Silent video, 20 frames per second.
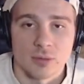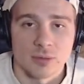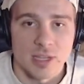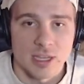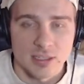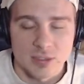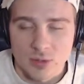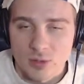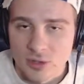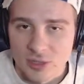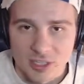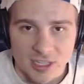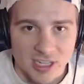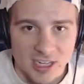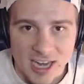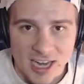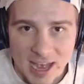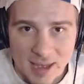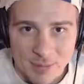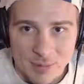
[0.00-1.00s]
that's only going
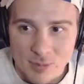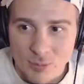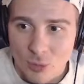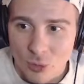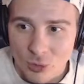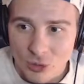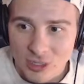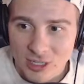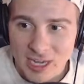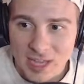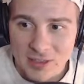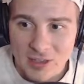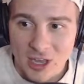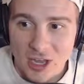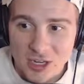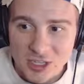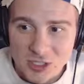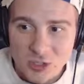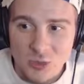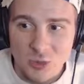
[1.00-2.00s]
to happen more at the
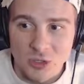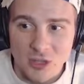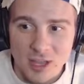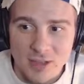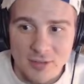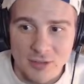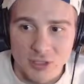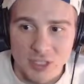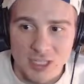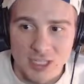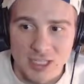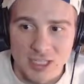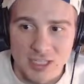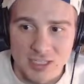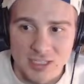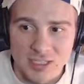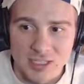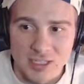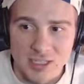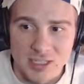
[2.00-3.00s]
high school level.
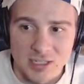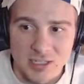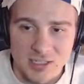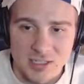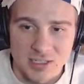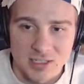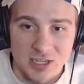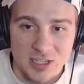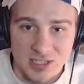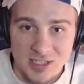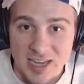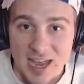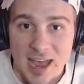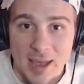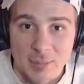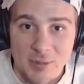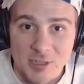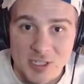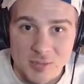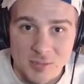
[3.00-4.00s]
It doesn't
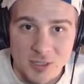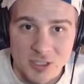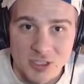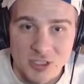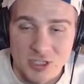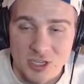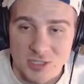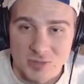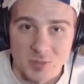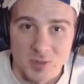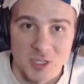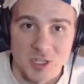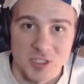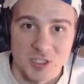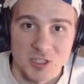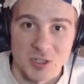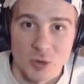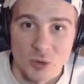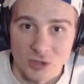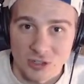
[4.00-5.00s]
happen as much just
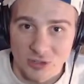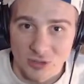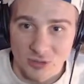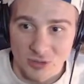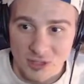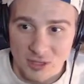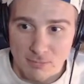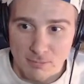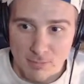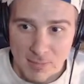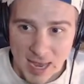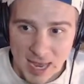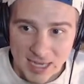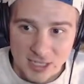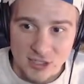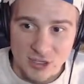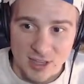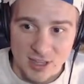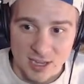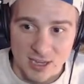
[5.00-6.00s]
because no one can really
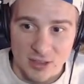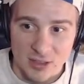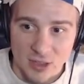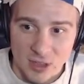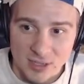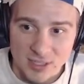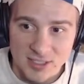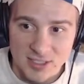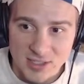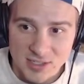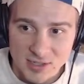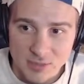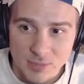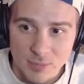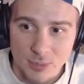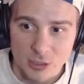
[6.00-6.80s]
match that athleticism, but